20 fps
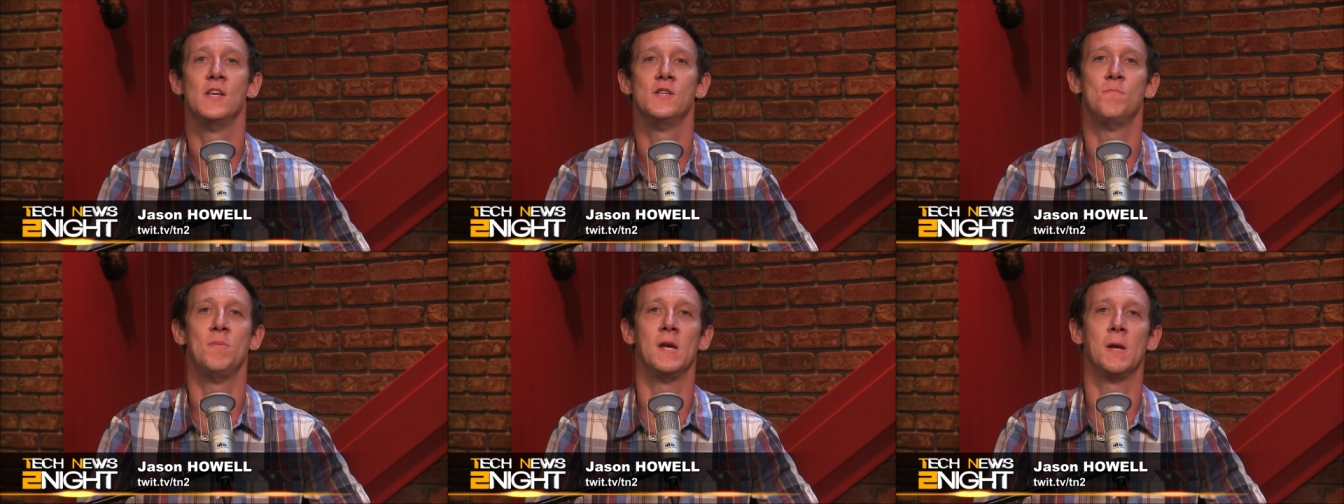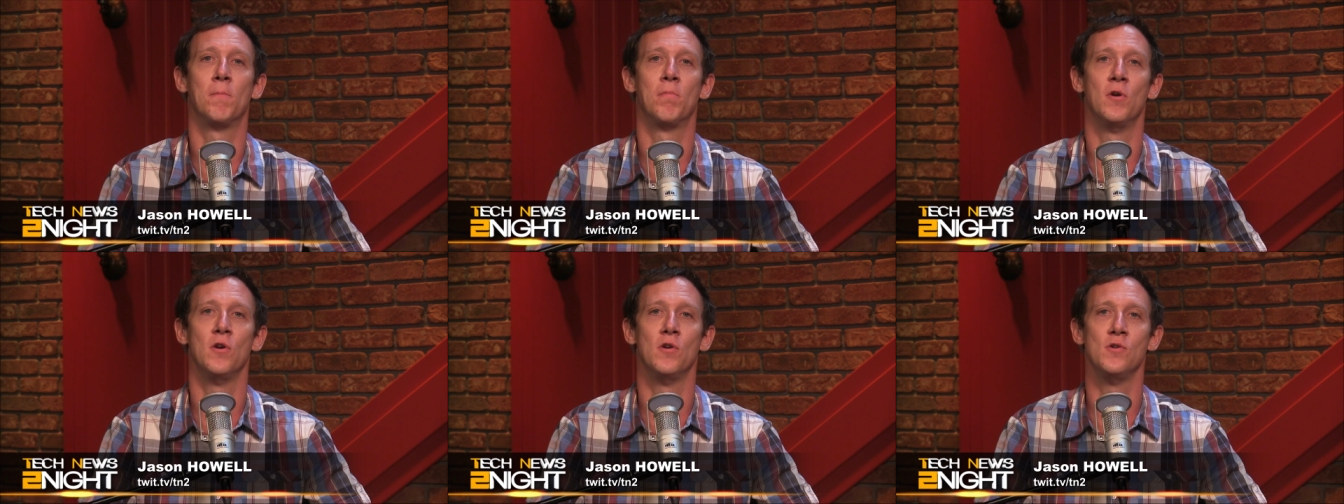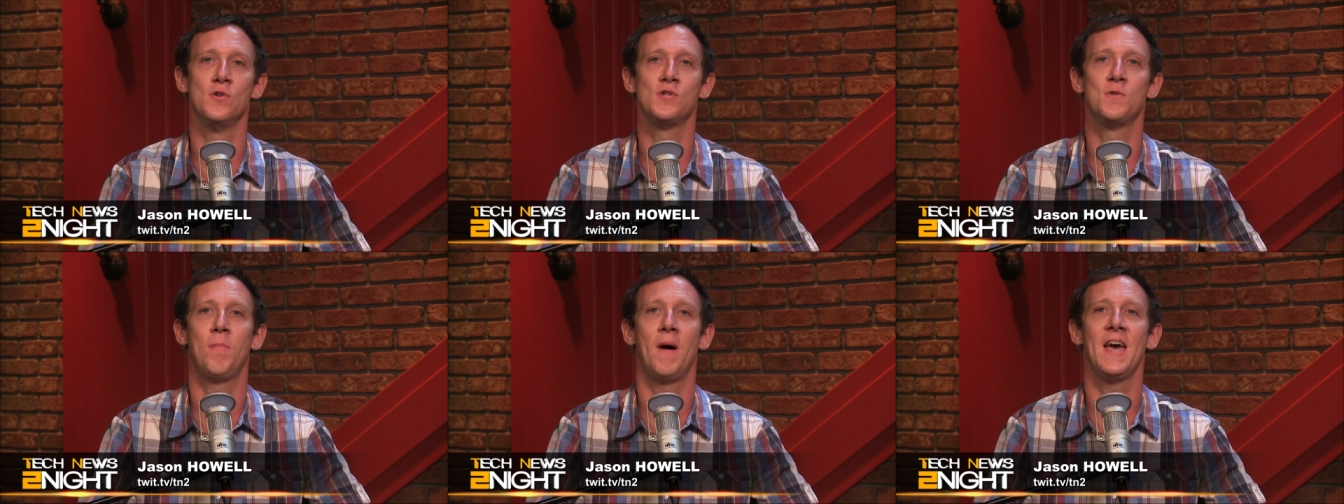is being
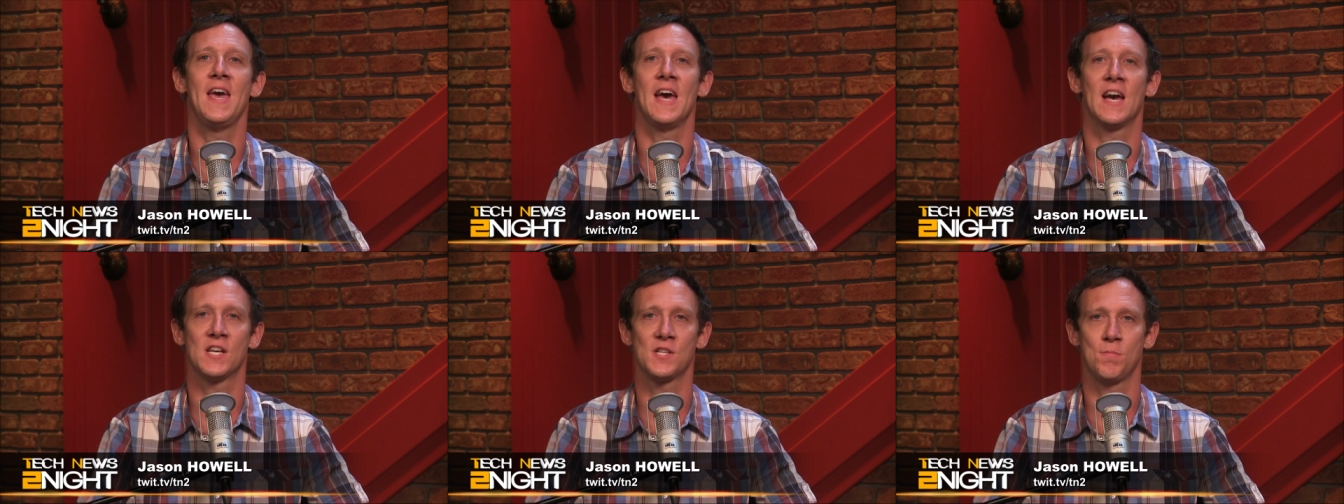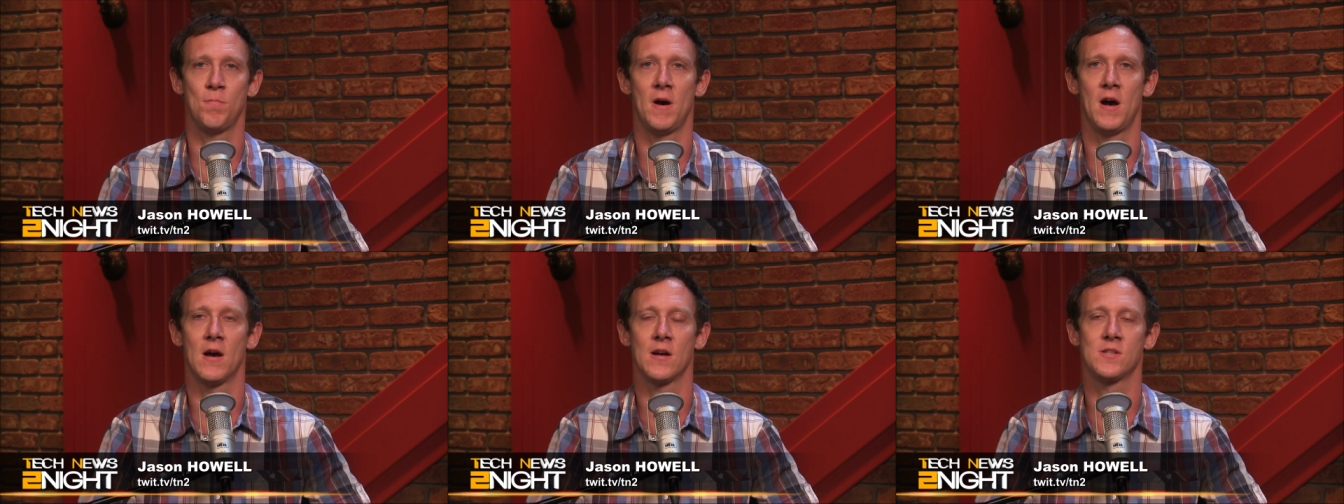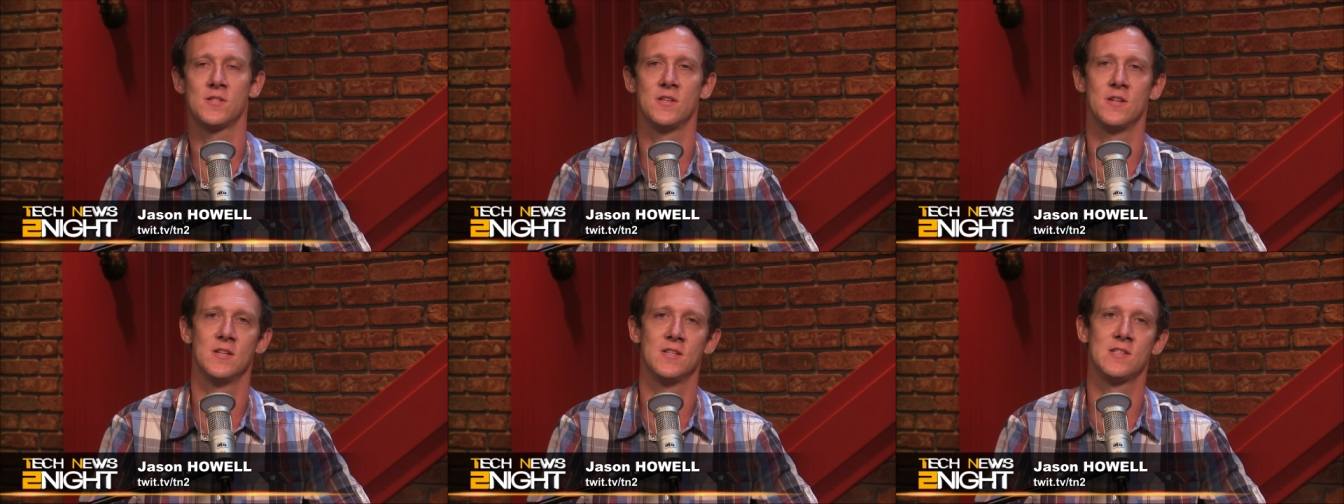produced by
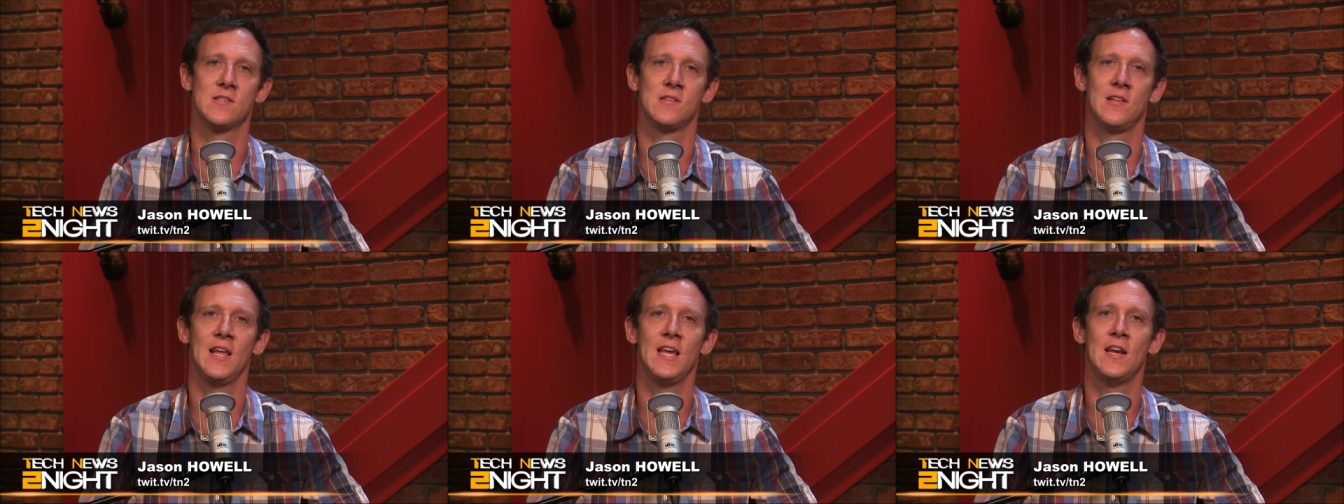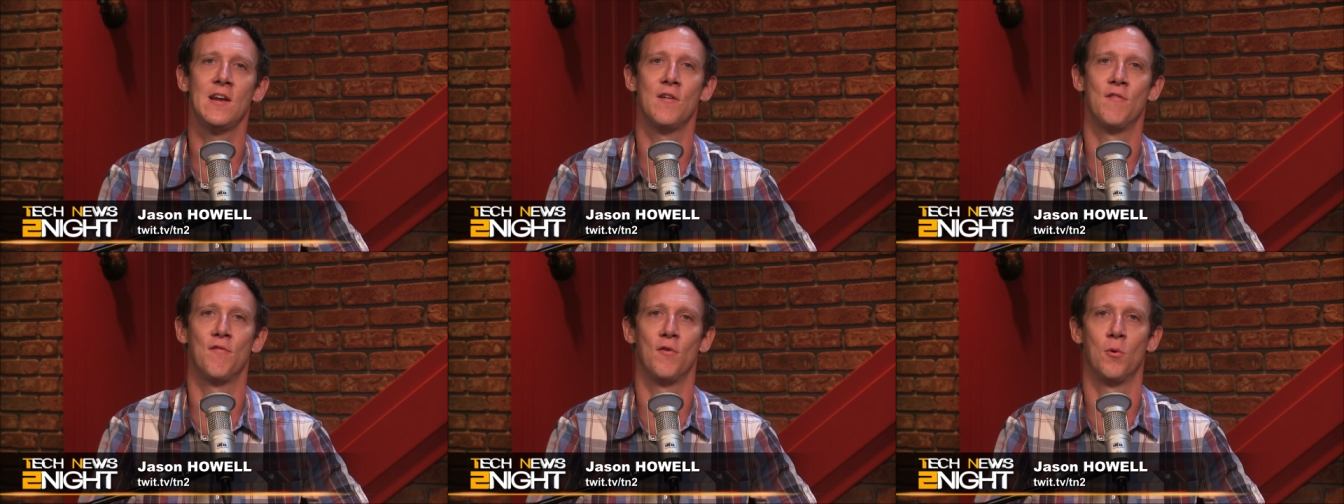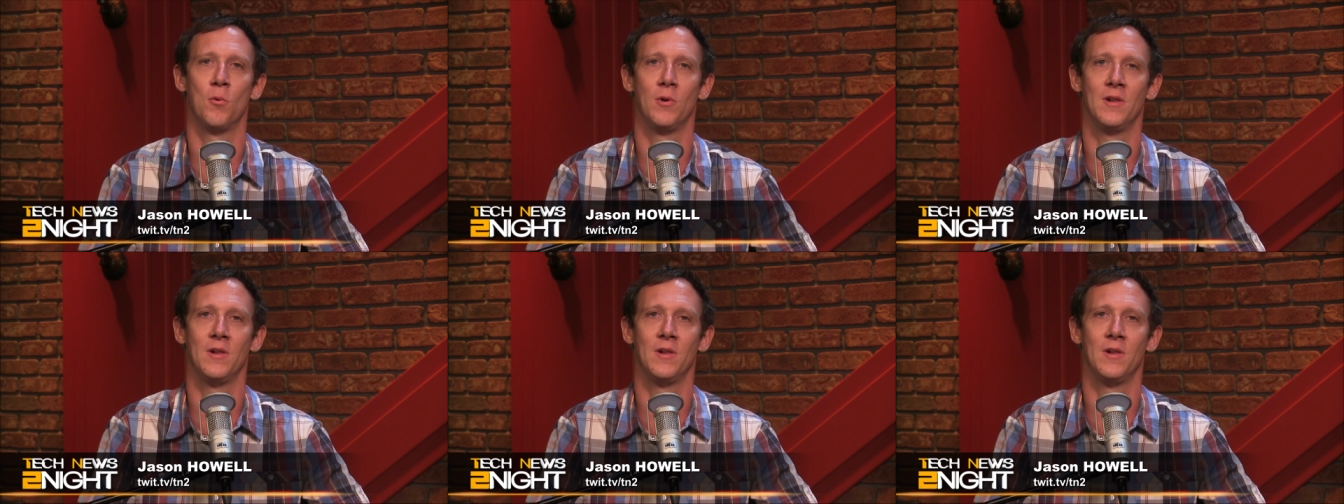Xbox and is slated for